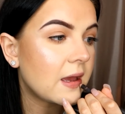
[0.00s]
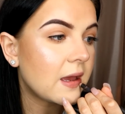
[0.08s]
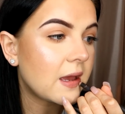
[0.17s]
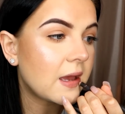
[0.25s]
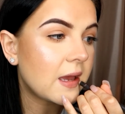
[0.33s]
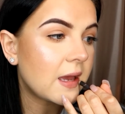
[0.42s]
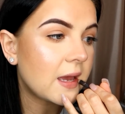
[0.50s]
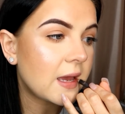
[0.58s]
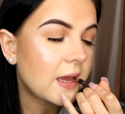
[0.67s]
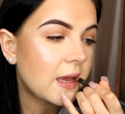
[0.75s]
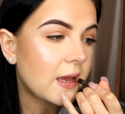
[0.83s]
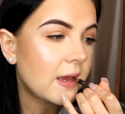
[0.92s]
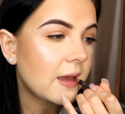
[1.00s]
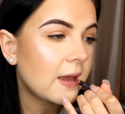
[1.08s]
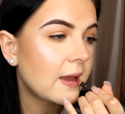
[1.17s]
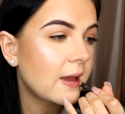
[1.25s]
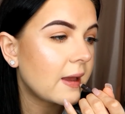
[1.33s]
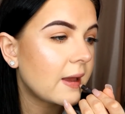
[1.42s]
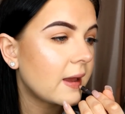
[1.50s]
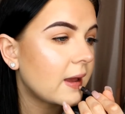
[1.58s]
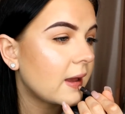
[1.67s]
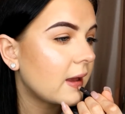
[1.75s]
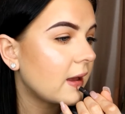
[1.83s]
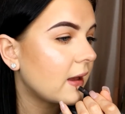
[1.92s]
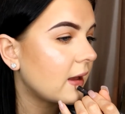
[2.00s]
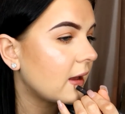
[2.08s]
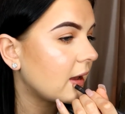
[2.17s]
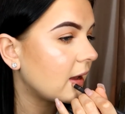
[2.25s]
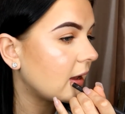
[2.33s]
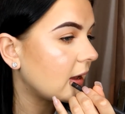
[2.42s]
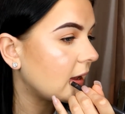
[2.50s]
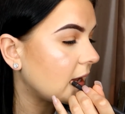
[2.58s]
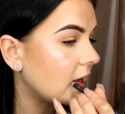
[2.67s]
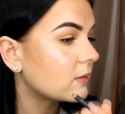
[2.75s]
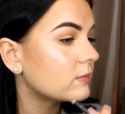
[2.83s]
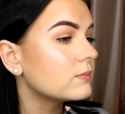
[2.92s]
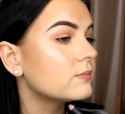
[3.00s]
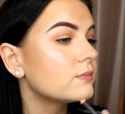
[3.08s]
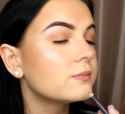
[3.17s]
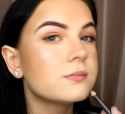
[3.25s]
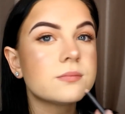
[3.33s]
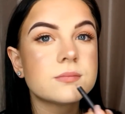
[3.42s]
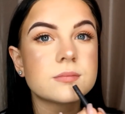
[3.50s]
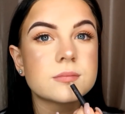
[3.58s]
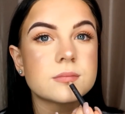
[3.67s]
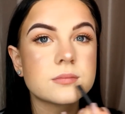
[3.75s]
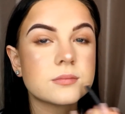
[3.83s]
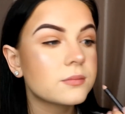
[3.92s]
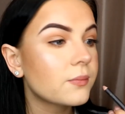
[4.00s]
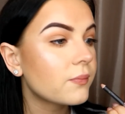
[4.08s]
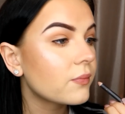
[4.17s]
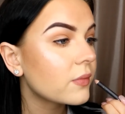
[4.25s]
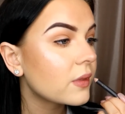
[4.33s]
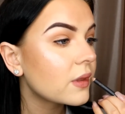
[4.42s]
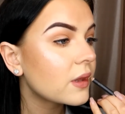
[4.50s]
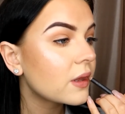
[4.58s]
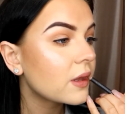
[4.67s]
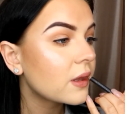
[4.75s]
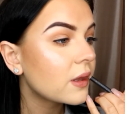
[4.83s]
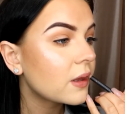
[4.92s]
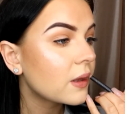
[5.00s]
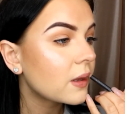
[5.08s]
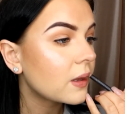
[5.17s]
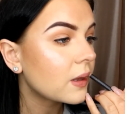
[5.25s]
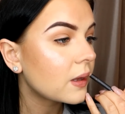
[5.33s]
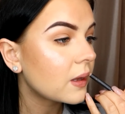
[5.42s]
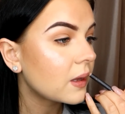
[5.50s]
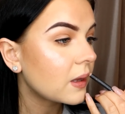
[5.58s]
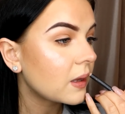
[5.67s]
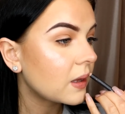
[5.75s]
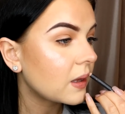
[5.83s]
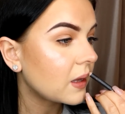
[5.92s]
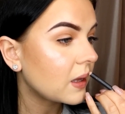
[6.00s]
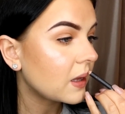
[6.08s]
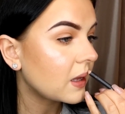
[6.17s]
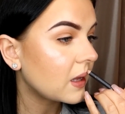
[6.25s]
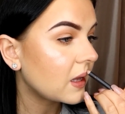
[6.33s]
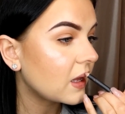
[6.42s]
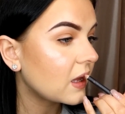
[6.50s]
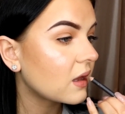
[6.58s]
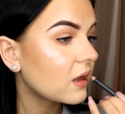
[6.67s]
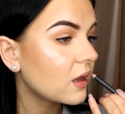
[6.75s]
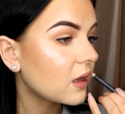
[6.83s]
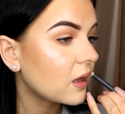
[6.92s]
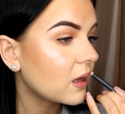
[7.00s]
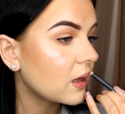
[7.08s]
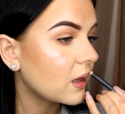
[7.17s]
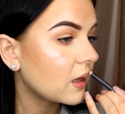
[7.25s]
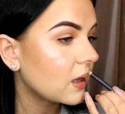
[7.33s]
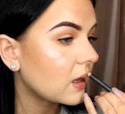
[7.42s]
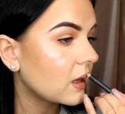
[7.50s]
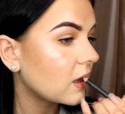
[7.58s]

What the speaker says: Nothing is said.